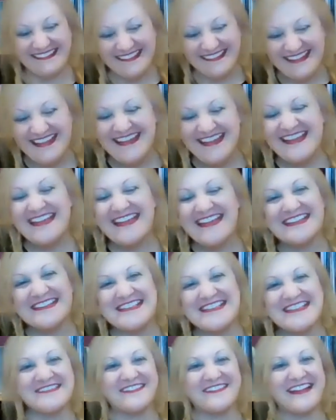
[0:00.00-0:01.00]

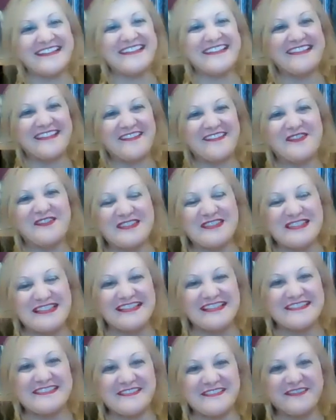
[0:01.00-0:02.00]
It's great that they've got
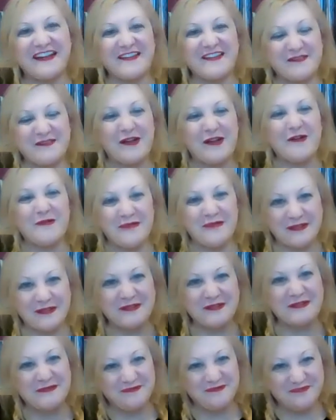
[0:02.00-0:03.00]
such a great role
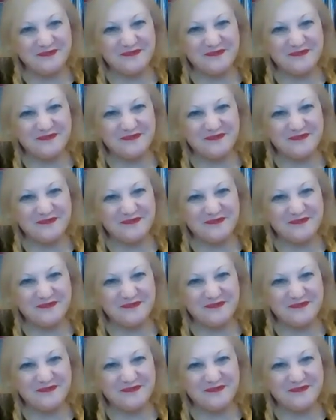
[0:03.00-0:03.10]
model.